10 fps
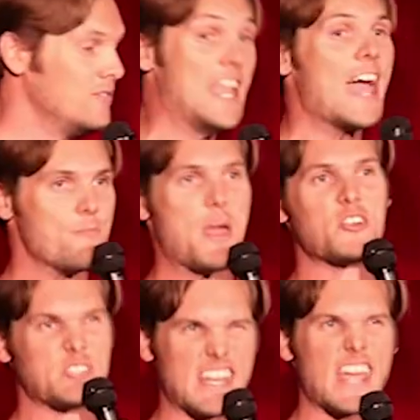
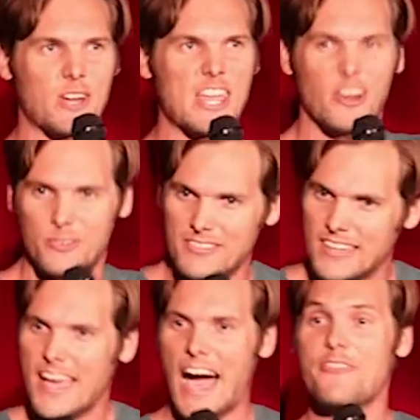Nightmare scenario.
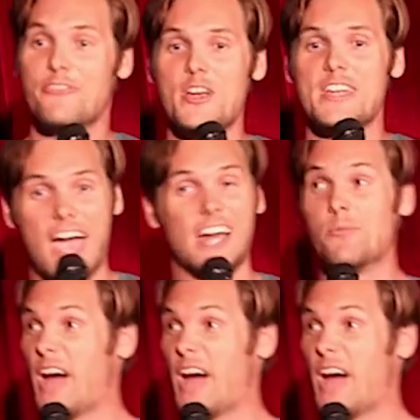I freak out,